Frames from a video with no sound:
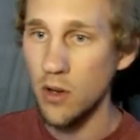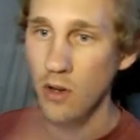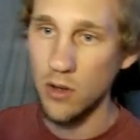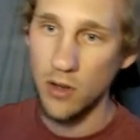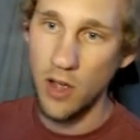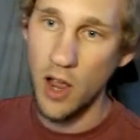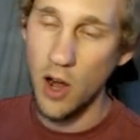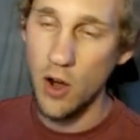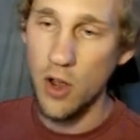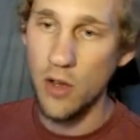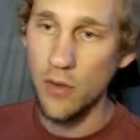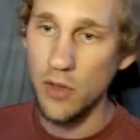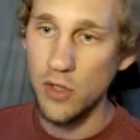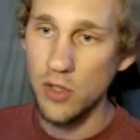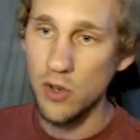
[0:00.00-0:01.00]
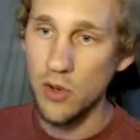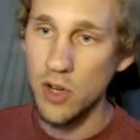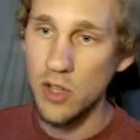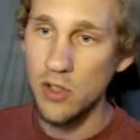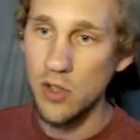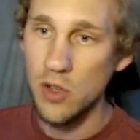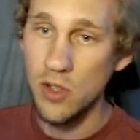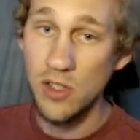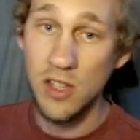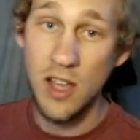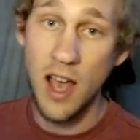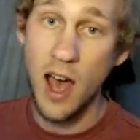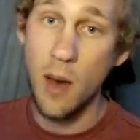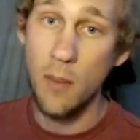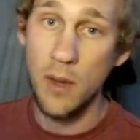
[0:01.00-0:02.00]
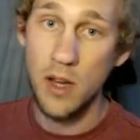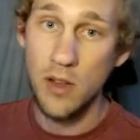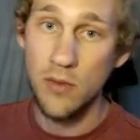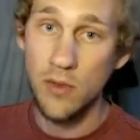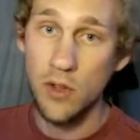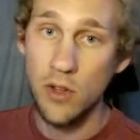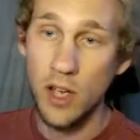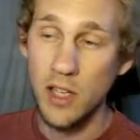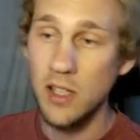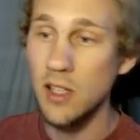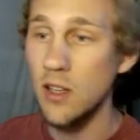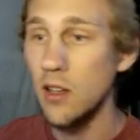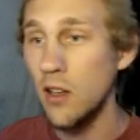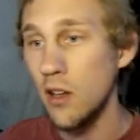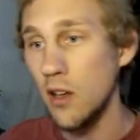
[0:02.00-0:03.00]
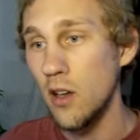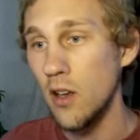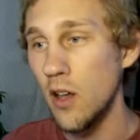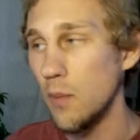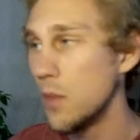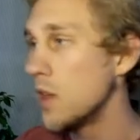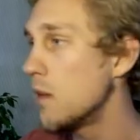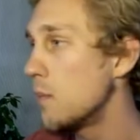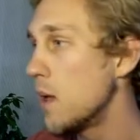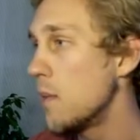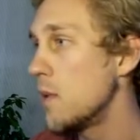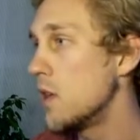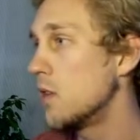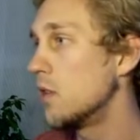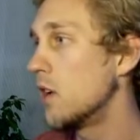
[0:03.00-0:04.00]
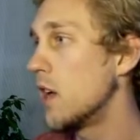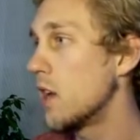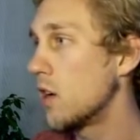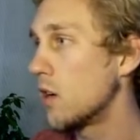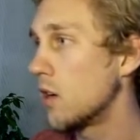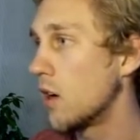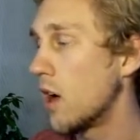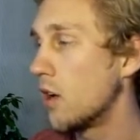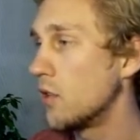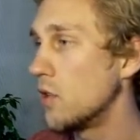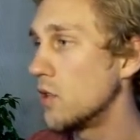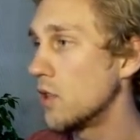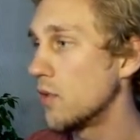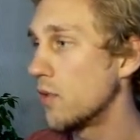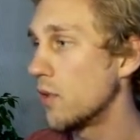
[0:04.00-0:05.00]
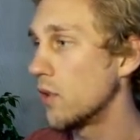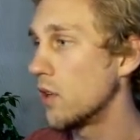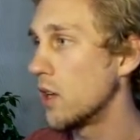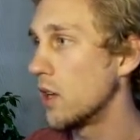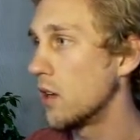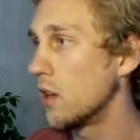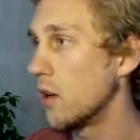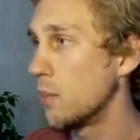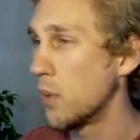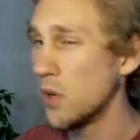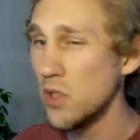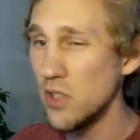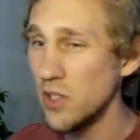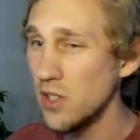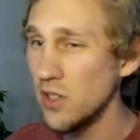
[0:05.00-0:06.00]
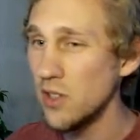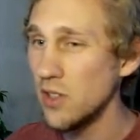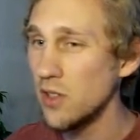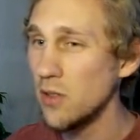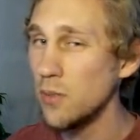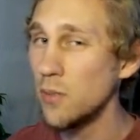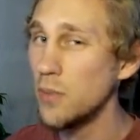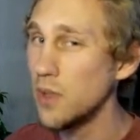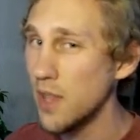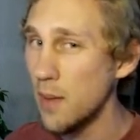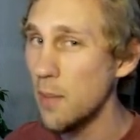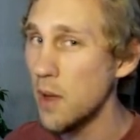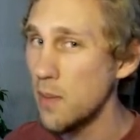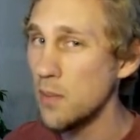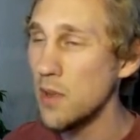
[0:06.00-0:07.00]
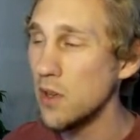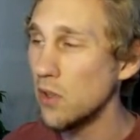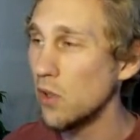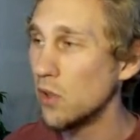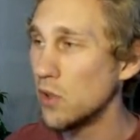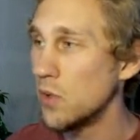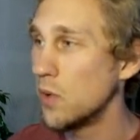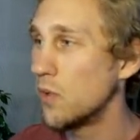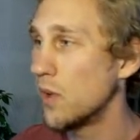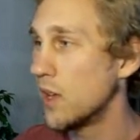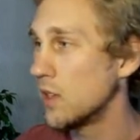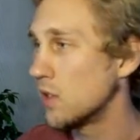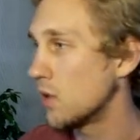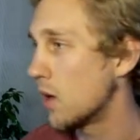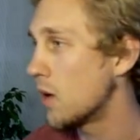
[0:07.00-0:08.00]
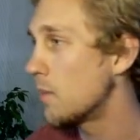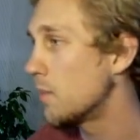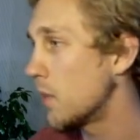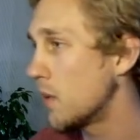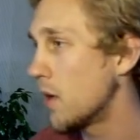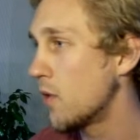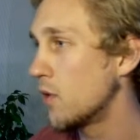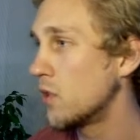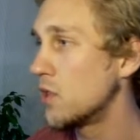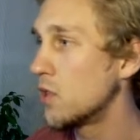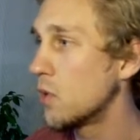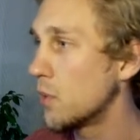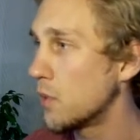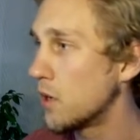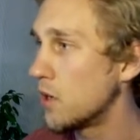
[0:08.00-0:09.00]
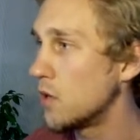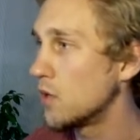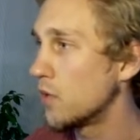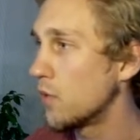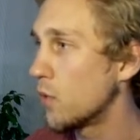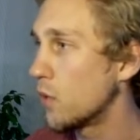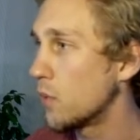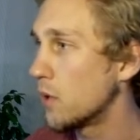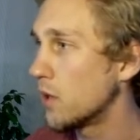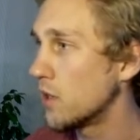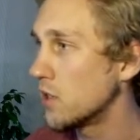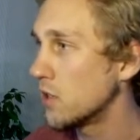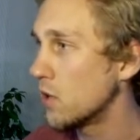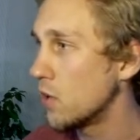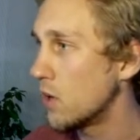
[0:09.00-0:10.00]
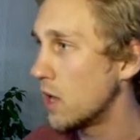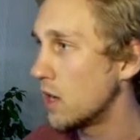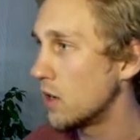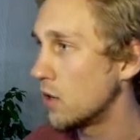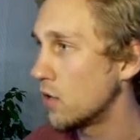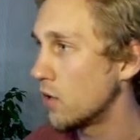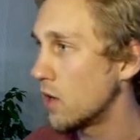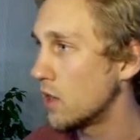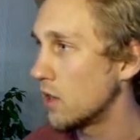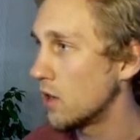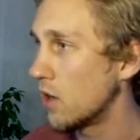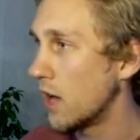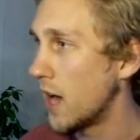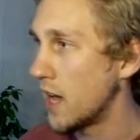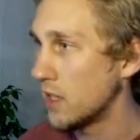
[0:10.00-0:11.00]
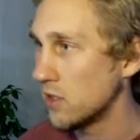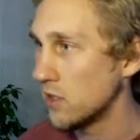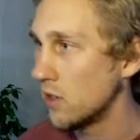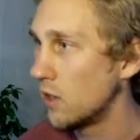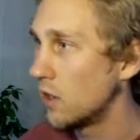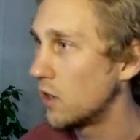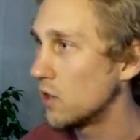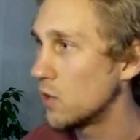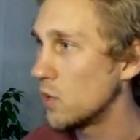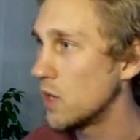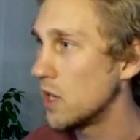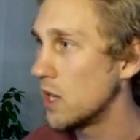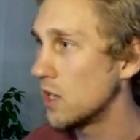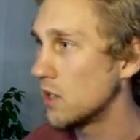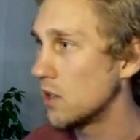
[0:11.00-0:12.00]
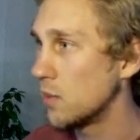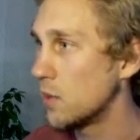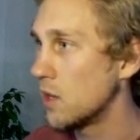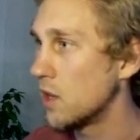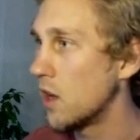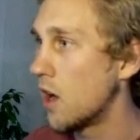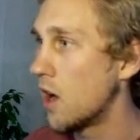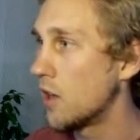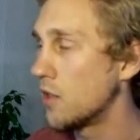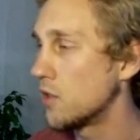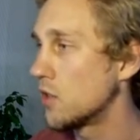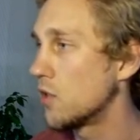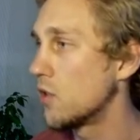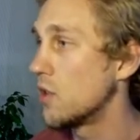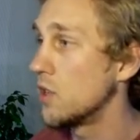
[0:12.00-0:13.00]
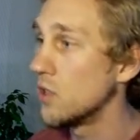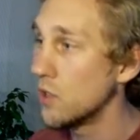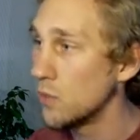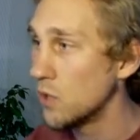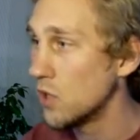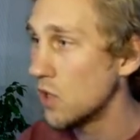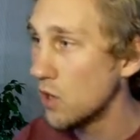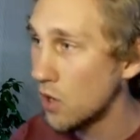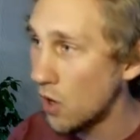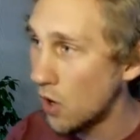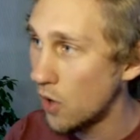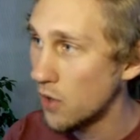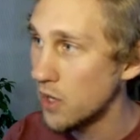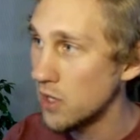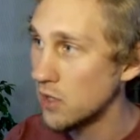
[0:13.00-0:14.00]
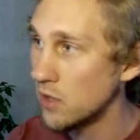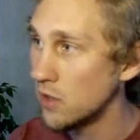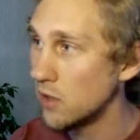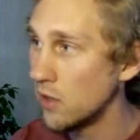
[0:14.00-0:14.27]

area of the screen so you can see how many you've collected. I'm thinking maybe later I'll use it for like a purchasing system, but that might be a little too advanced, so I'm not really sure what I'm going to use it for, but let's go ahead and create the class so we can get something on the screen. So I'm just going to call this